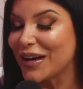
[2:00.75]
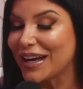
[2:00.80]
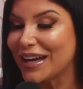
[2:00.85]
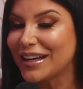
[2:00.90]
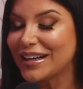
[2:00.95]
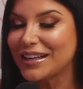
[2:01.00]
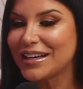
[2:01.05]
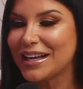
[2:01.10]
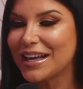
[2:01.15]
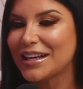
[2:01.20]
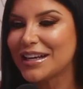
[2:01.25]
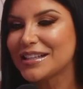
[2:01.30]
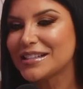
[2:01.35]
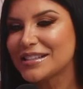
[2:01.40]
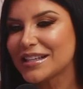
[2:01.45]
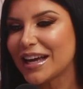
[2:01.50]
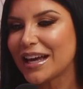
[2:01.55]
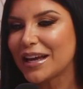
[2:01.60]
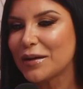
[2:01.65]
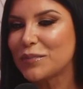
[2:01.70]
bit and it's
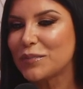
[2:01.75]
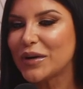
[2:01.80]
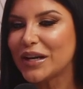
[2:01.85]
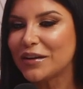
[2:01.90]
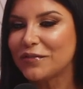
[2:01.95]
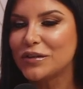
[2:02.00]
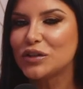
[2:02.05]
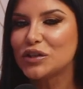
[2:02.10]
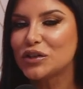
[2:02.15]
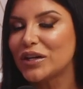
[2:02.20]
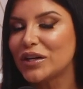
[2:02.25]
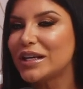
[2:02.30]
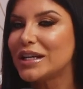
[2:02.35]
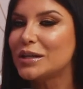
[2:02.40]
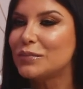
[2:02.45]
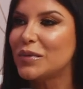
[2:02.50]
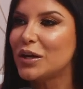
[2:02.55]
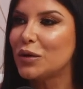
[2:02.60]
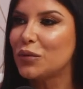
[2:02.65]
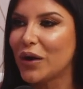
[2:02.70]
like but if you treated
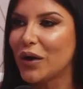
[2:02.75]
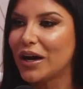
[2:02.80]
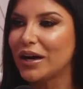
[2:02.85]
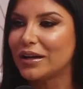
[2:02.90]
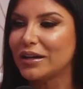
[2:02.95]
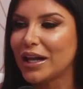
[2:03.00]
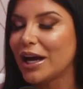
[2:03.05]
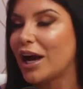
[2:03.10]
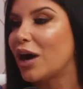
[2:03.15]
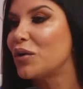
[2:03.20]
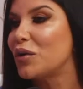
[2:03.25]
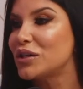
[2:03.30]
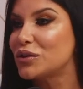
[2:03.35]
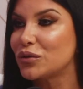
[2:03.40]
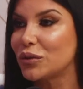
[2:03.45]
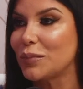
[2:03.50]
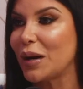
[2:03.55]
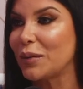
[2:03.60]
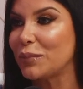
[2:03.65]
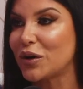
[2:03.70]
me well i always
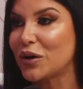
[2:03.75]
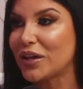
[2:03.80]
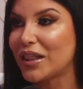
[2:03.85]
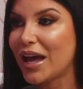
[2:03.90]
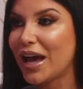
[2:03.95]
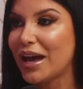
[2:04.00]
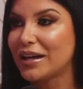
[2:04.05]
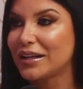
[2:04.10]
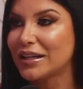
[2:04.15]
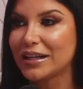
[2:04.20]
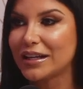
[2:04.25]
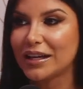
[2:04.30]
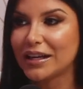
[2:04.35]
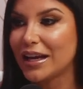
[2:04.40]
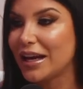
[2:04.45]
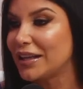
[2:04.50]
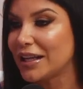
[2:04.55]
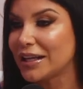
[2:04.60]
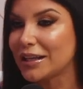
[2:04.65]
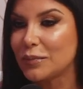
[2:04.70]
remember that like yeah.
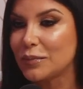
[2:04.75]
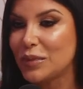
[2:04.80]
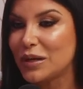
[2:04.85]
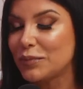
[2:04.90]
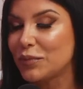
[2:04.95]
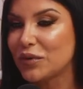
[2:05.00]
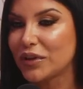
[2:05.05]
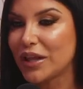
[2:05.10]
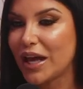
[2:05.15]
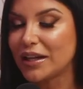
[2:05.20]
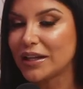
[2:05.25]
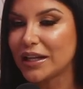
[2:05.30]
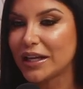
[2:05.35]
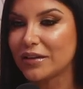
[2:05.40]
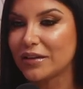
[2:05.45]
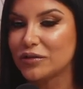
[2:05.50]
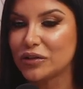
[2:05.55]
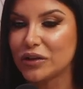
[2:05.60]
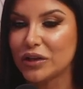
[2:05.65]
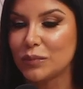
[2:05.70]
again like the people that like
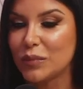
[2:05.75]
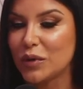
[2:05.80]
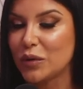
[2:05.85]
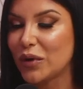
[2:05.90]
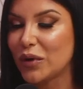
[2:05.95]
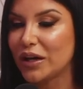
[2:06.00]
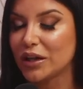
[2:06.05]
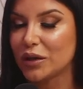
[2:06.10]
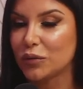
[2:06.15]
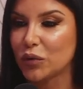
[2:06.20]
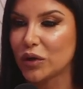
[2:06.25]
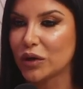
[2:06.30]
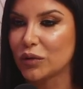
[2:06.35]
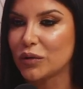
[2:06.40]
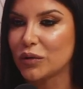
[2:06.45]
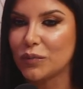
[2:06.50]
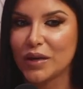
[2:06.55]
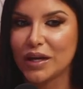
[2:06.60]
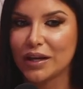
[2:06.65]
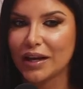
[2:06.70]
have treated me well and work
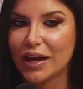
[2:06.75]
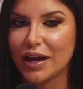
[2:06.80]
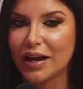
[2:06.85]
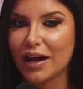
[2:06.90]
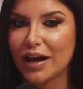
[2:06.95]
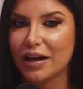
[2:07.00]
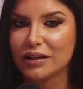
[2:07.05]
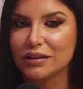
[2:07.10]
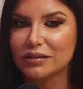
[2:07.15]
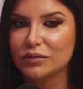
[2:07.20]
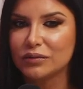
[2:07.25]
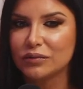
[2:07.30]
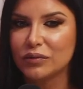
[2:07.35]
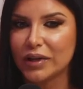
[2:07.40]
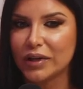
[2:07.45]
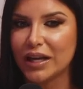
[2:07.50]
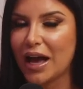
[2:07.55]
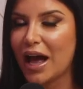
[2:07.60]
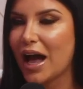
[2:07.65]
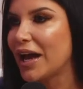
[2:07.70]
with me like i'll
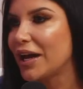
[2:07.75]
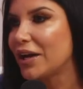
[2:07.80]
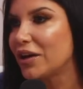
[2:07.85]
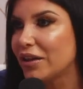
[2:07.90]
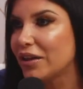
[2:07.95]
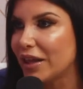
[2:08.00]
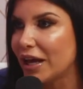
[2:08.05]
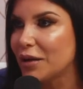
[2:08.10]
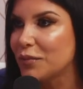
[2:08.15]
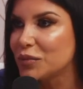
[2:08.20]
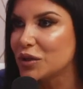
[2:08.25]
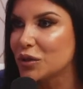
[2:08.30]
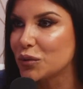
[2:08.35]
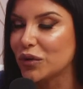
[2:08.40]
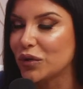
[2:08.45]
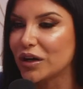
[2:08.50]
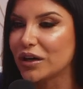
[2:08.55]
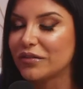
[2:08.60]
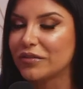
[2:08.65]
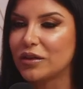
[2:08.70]
like hire them to
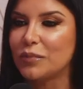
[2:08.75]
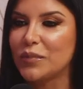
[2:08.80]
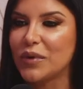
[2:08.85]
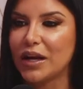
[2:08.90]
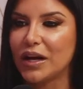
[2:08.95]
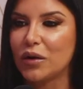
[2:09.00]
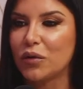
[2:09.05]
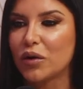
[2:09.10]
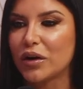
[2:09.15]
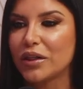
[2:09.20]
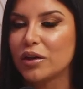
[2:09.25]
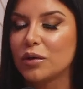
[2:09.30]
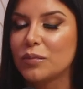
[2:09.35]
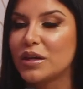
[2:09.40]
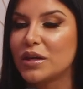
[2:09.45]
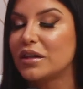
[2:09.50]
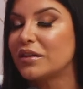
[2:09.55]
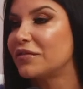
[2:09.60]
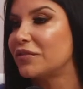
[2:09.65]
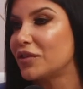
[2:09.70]
work for me or they'll
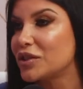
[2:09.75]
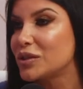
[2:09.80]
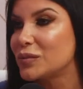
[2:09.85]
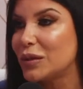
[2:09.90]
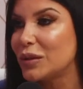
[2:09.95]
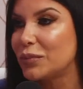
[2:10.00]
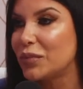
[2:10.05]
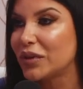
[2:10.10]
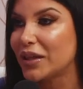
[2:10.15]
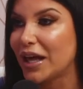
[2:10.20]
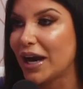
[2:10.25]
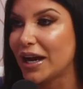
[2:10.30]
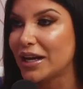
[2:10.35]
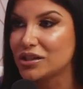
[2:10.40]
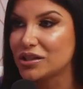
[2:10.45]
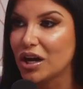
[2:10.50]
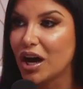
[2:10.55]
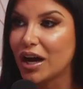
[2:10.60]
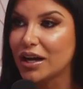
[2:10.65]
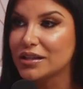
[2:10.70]
be the first people that i
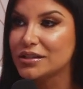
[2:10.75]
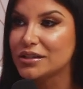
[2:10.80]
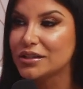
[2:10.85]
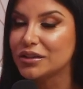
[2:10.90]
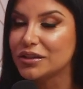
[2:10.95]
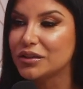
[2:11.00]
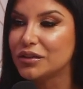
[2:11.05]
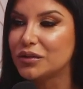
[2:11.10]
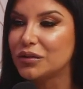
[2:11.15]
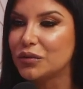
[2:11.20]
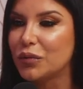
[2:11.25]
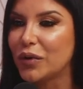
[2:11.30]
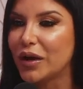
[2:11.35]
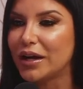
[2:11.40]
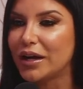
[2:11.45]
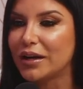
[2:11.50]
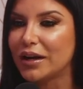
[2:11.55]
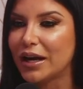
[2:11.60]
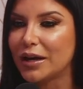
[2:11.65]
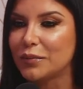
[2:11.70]
talk to mm-hmm.
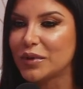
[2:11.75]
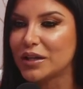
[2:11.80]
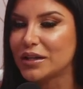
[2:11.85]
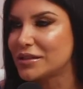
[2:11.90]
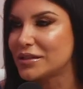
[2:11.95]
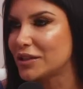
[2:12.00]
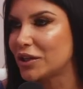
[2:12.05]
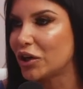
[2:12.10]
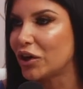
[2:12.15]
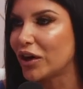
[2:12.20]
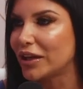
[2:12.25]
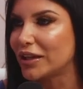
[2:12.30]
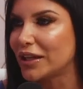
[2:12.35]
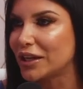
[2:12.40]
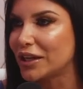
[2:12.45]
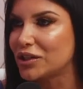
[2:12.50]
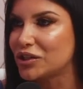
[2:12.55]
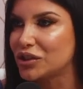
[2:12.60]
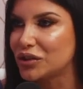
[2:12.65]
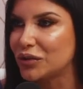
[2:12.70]
when i'm considering
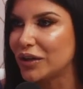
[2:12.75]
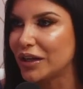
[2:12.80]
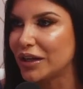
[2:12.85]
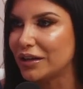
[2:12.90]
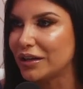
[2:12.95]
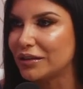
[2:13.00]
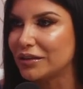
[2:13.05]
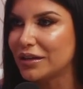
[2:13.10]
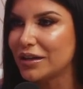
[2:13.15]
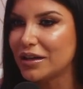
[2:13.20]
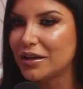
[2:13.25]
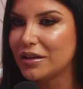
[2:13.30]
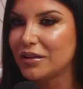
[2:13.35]
like shooting